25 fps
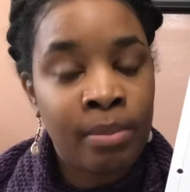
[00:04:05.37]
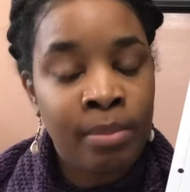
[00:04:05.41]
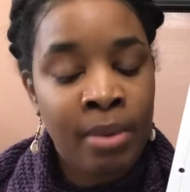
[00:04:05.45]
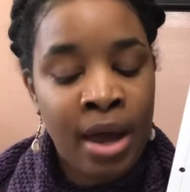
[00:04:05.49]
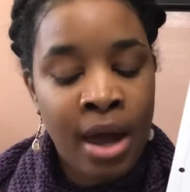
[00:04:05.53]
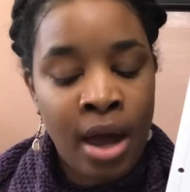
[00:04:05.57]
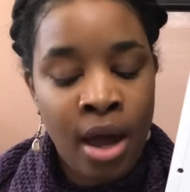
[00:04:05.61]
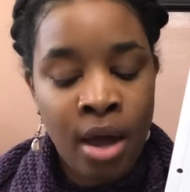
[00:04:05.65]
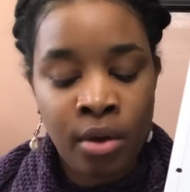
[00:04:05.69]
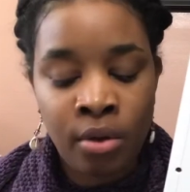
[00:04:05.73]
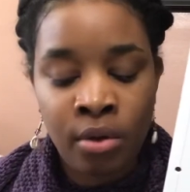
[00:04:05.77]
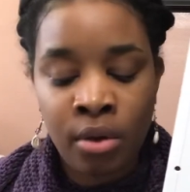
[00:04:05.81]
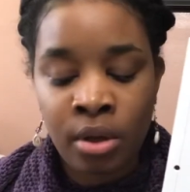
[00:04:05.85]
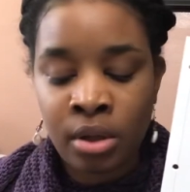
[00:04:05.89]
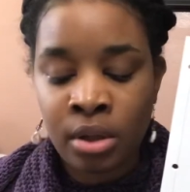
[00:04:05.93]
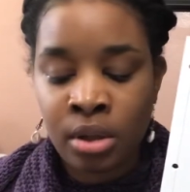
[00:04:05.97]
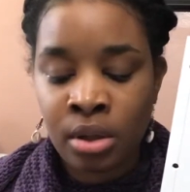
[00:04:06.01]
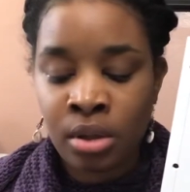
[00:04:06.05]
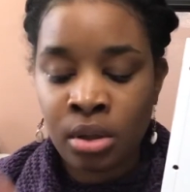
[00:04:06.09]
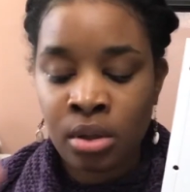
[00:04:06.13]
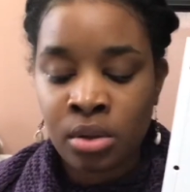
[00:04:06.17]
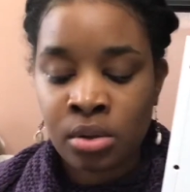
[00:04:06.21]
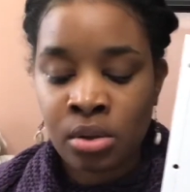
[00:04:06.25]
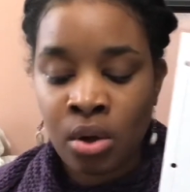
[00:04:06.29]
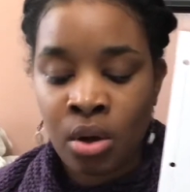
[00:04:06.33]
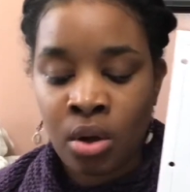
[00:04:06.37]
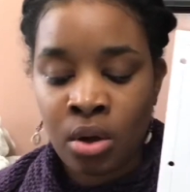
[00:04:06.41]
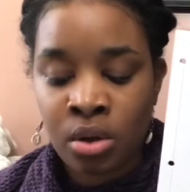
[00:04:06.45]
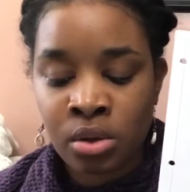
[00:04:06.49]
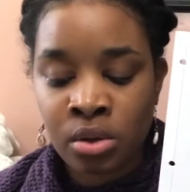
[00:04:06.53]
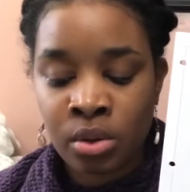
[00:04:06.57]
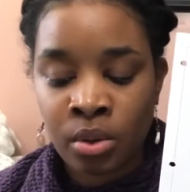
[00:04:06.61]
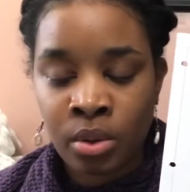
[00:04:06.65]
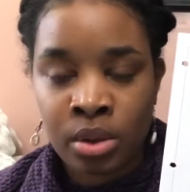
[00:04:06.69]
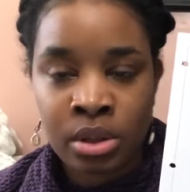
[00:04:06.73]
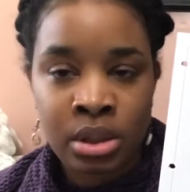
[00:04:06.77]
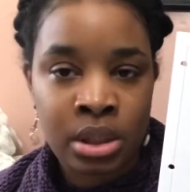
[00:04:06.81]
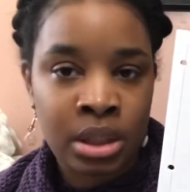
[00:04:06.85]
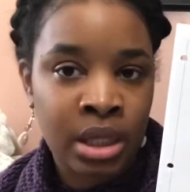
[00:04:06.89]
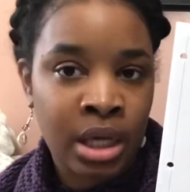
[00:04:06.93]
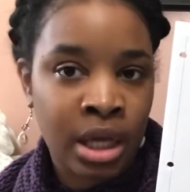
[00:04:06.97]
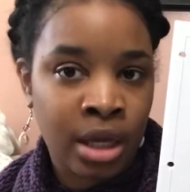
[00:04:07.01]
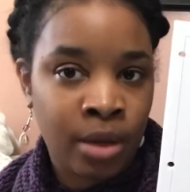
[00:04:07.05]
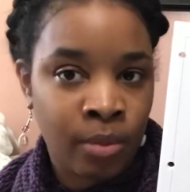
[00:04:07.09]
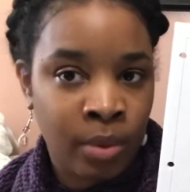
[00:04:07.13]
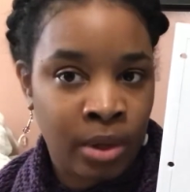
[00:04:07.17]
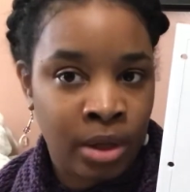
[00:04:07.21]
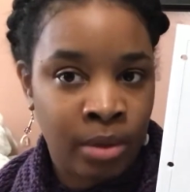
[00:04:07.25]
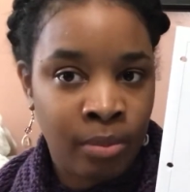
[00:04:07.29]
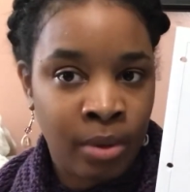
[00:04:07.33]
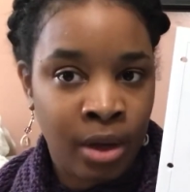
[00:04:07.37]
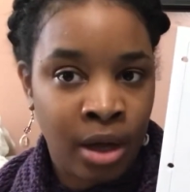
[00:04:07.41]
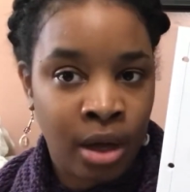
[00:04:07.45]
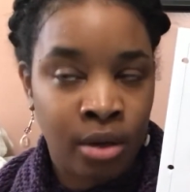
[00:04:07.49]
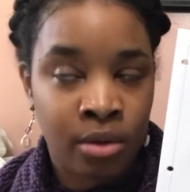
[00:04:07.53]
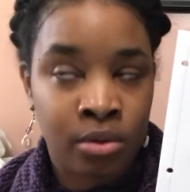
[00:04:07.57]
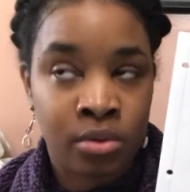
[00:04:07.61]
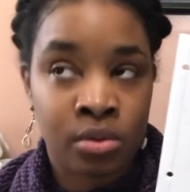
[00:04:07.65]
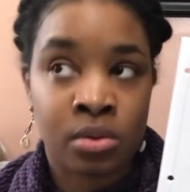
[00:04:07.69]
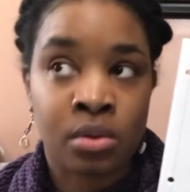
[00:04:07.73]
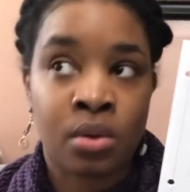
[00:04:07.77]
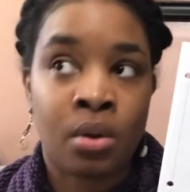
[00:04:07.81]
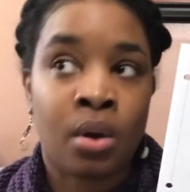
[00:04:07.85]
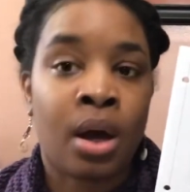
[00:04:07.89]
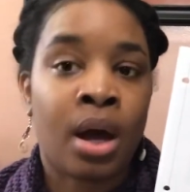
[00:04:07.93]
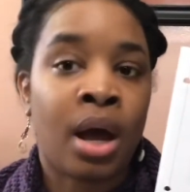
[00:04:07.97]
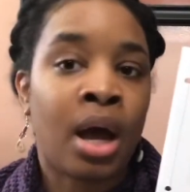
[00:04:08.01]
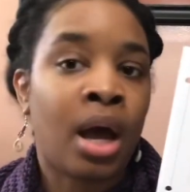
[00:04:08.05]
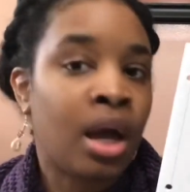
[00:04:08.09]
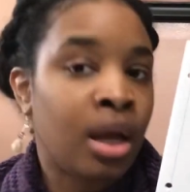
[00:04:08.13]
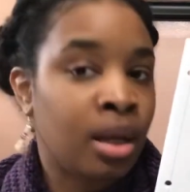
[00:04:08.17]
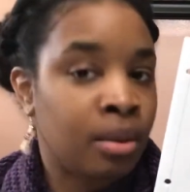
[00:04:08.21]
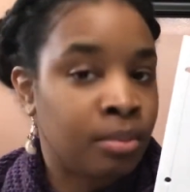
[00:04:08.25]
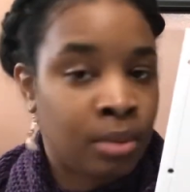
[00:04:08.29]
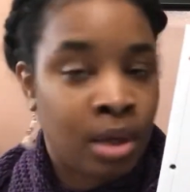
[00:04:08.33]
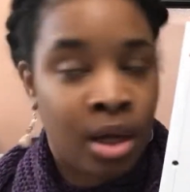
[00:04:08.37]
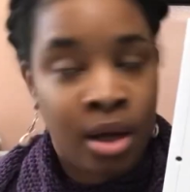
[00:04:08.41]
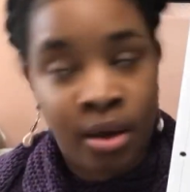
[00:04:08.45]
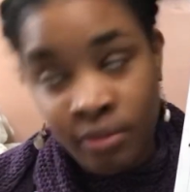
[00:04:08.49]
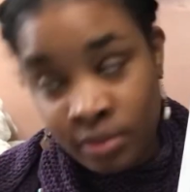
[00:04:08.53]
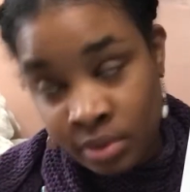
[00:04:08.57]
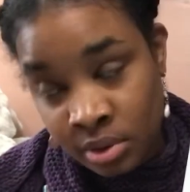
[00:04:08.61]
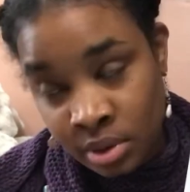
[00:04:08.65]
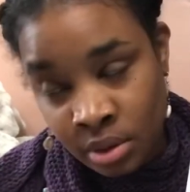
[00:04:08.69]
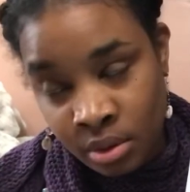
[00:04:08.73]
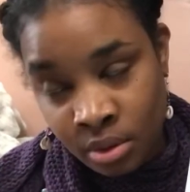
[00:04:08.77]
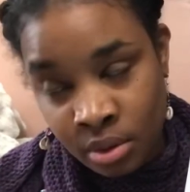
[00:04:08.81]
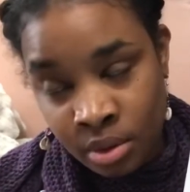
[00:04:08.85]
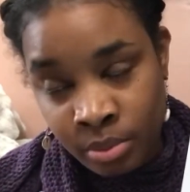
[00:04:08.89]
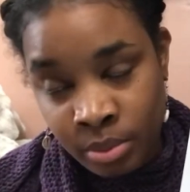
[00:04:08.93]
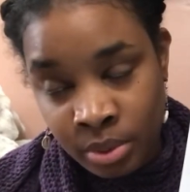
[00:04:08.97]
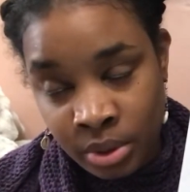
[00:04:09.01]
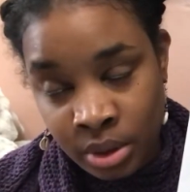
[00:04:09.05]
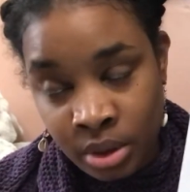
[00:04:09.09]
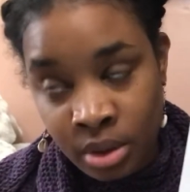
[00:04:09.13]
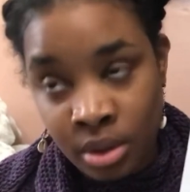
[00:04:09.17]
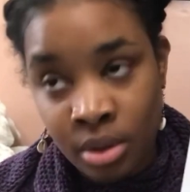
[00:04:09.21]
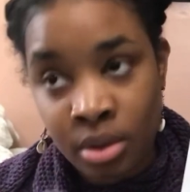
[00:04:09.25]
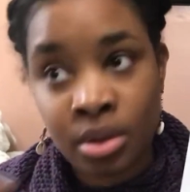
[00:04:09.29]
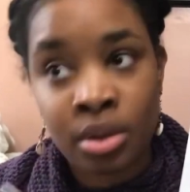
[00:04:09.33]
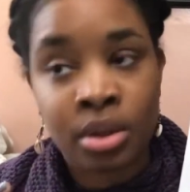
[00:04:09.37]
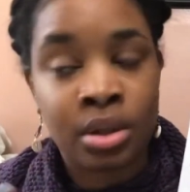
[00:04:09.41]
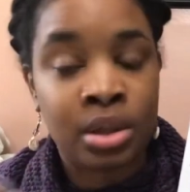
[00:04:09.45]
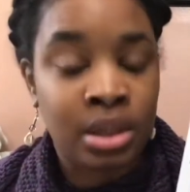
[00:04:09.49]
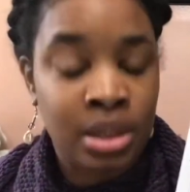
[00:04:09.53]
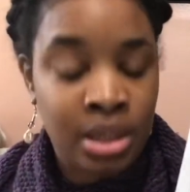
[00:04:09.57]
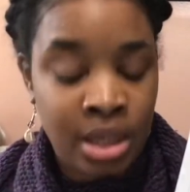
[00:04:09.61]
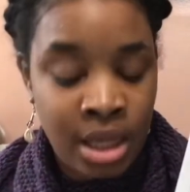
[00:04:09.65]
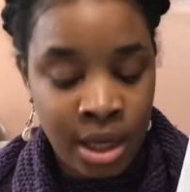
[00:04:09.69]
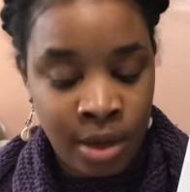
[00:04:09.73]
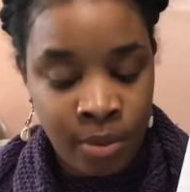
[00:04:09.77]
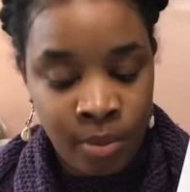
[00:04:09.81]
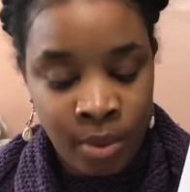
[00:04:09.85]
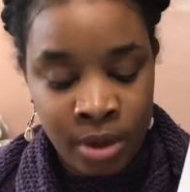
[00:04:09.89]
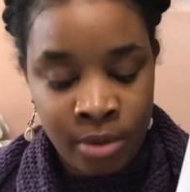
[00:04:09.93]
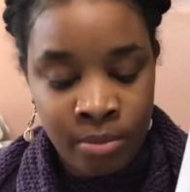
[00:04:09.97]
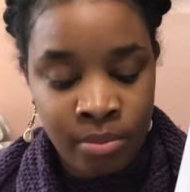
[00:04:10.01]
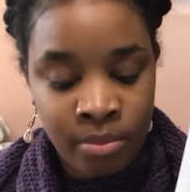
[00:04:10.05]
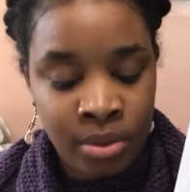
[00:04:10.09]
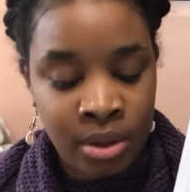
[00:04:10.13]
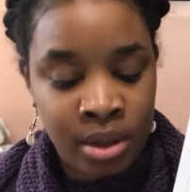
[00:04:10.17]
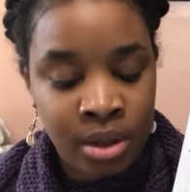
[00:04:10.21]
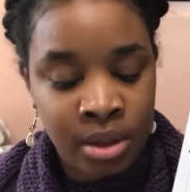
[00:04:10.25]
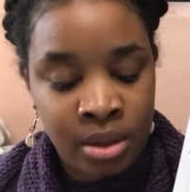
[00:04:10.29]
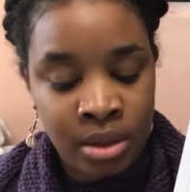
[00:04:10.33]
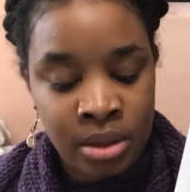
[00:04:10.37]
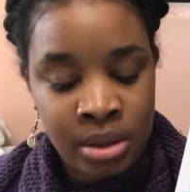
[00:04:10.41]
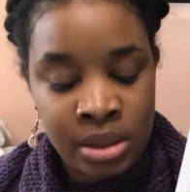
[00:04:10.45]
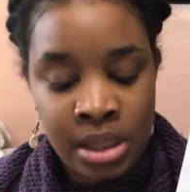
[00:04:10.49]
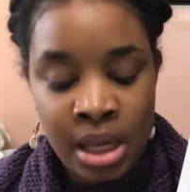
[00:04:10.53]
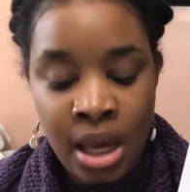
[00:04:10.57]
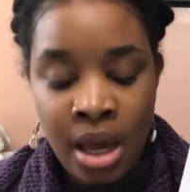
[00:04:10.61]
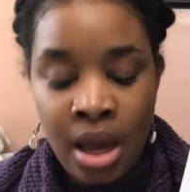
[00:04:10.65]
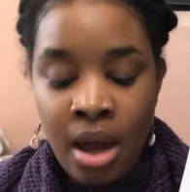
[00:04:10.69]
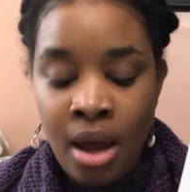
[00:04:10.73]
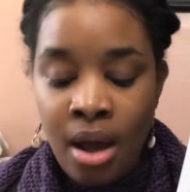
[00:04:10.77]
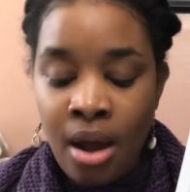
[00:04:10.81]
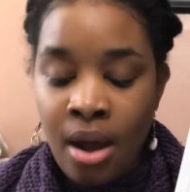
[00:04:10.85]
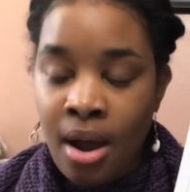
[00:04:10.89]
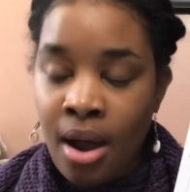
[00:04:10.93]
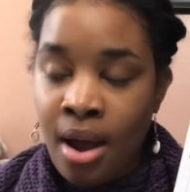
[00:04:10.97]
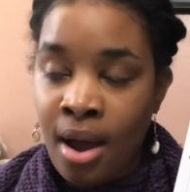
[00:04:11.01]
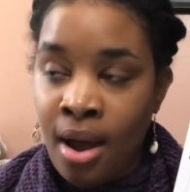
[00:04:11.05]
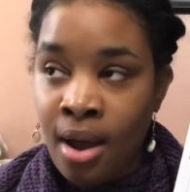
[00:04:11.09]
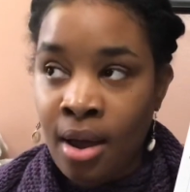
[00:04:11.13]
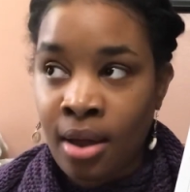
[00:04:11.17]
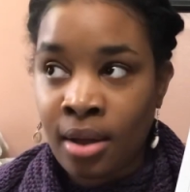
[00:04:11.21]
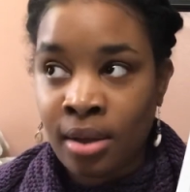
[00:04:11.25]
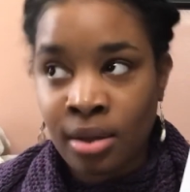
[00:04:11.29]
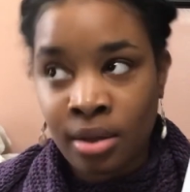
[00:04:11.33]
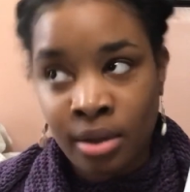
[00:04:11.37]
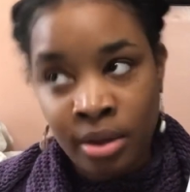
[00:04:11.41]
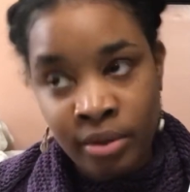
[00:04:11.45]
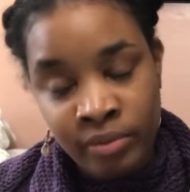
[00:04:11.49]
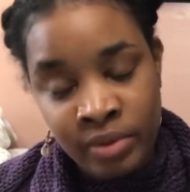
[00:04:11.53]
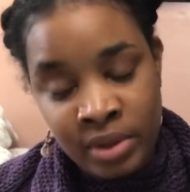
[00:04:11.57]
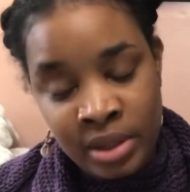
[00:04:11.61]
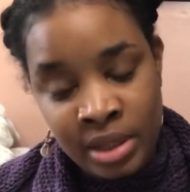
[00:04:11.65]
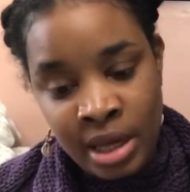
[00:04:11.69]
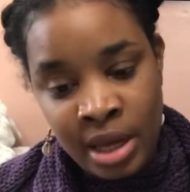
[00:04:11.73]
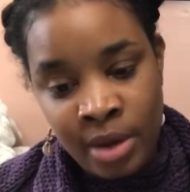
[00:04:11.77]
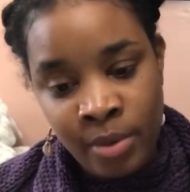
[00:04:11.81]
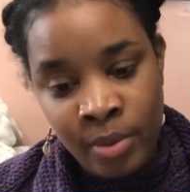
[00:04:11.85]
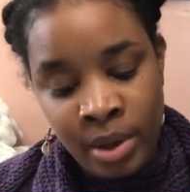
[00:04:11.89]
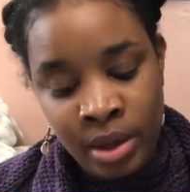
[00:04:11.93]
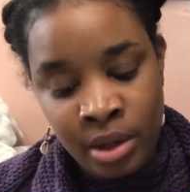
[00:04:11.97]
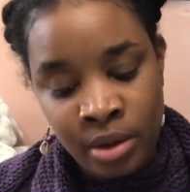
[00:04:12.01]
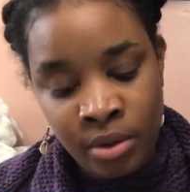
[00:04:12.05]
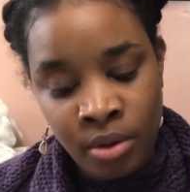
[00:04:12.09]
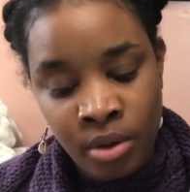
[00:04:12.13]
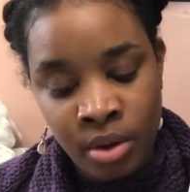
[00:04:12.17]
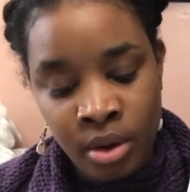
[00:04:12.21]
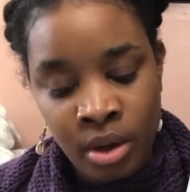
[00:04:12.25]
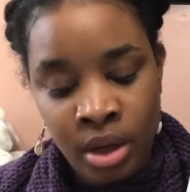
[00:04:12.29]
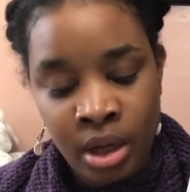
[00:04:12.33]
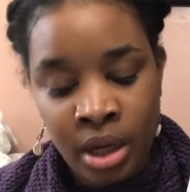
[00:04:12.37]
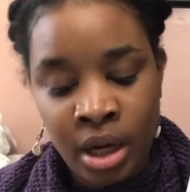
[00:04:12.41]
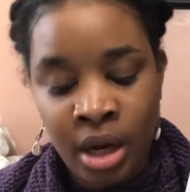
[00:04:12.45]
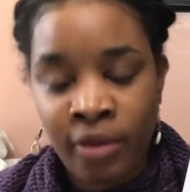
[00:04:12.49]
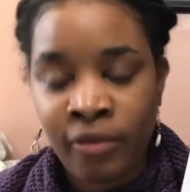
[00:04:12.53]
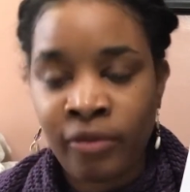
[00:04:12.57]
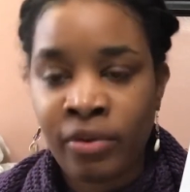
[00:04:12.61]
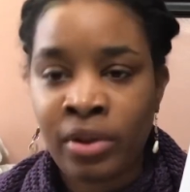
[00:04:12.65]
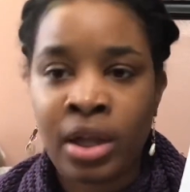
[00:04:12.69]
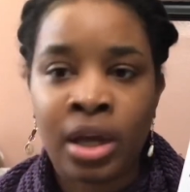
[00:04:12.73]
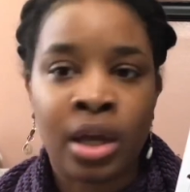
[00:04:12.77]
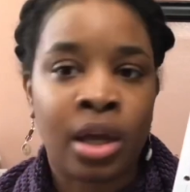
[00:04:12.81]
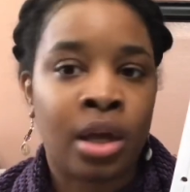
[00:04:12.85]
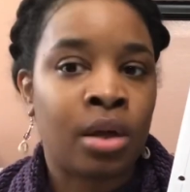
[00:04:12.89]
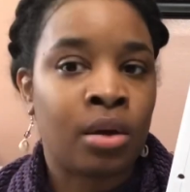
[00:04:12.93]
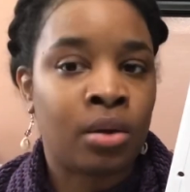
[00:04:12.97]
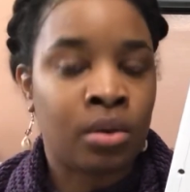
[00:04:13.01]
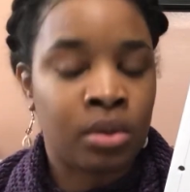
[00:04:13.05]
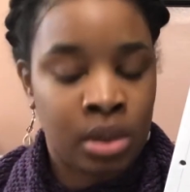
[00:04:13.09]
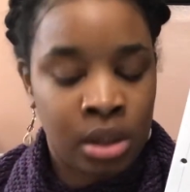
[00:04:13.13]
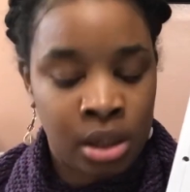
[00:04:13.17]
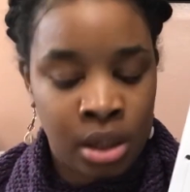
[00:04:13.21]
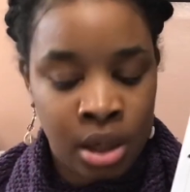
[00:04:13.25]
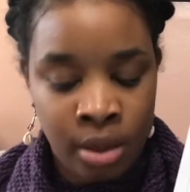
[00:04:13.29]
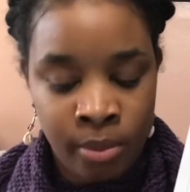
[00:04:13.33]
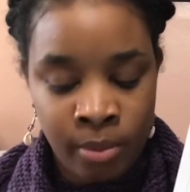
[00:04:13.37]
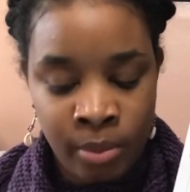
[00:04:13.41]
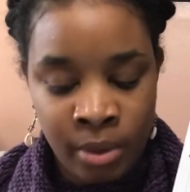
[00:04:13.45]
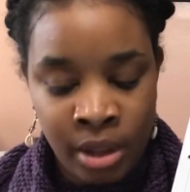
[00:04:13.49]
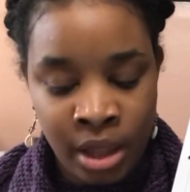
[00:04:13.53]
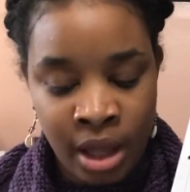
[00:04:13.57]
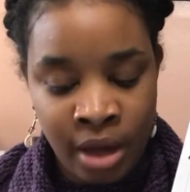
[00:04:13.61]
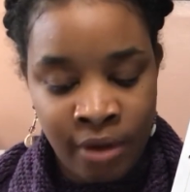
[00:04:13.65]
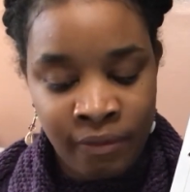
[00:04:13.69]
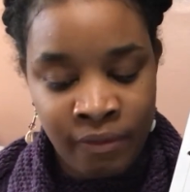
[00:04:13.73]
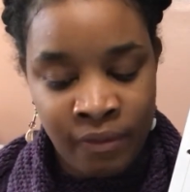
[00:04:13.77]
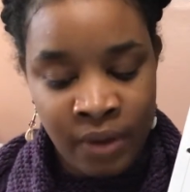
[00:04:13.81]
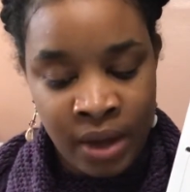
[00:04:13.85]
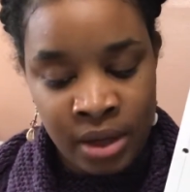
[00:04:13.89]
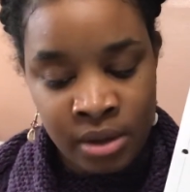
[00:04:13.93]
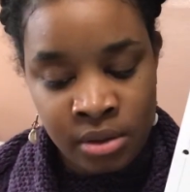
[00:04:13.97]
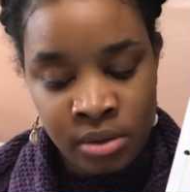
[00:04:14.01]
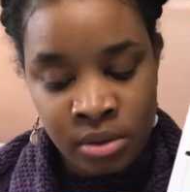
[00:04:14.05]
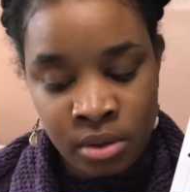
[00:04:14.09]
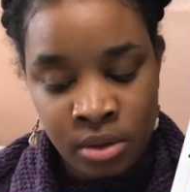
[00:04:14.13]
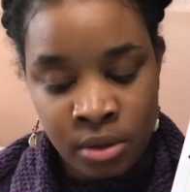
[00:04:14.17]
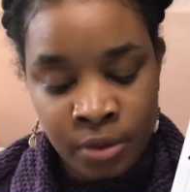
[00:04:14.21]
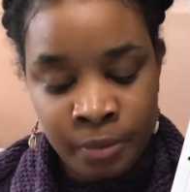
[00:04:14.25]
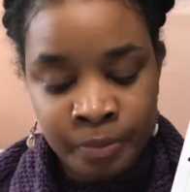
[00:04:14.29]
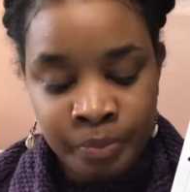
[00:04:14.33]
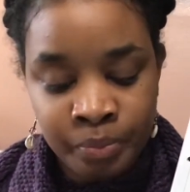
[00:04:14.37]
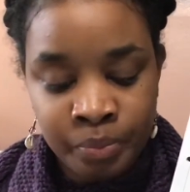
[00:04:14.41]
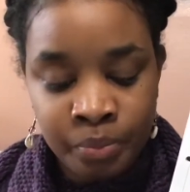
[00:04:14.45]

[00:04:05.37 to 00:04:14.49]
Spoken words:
pattern, and then there's also a DK weight pattern. So I'm obviously going to pick the DK weight because I love DK weight yarn, and I feel like it'll knit up a lot faster.